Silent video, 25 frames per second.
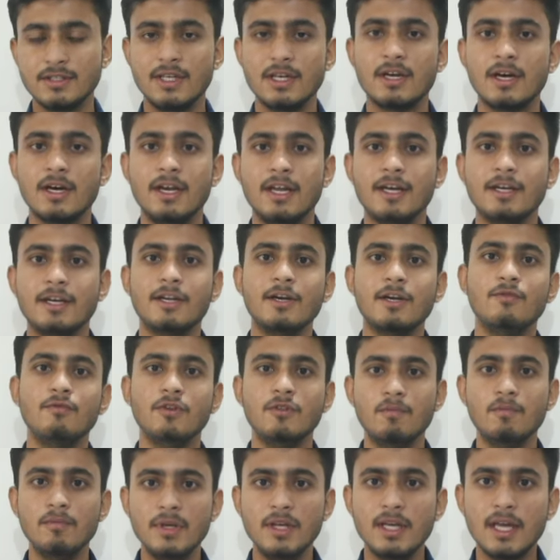they connected
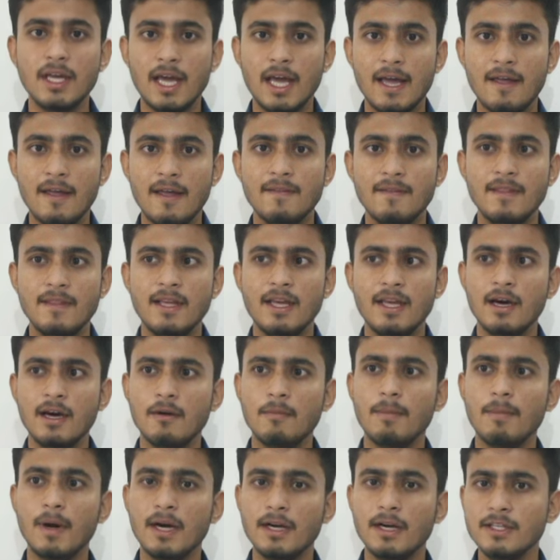with me and they
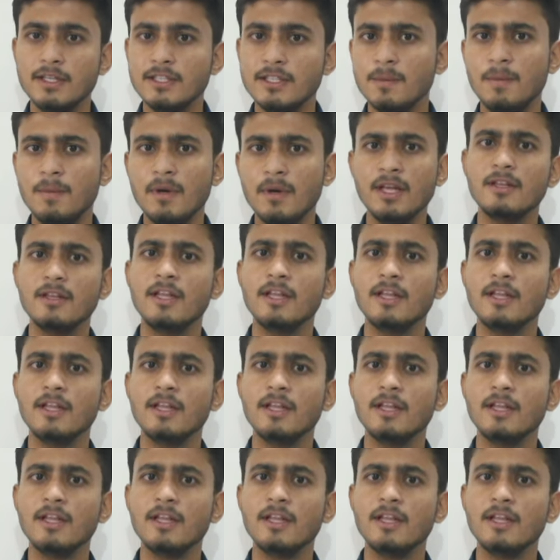are participating